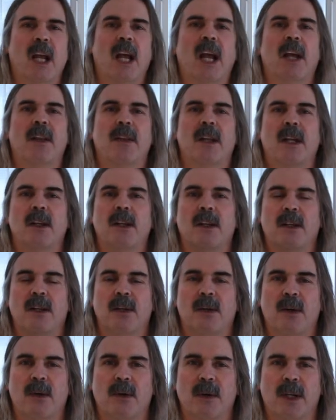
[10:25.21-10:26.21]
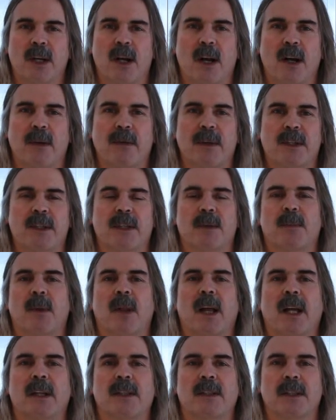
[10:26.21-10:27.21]
and then you can go and harvest the
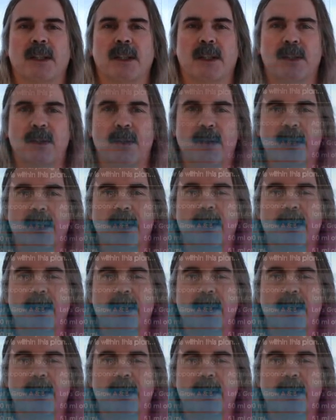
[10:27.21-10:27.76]
plants and enjoy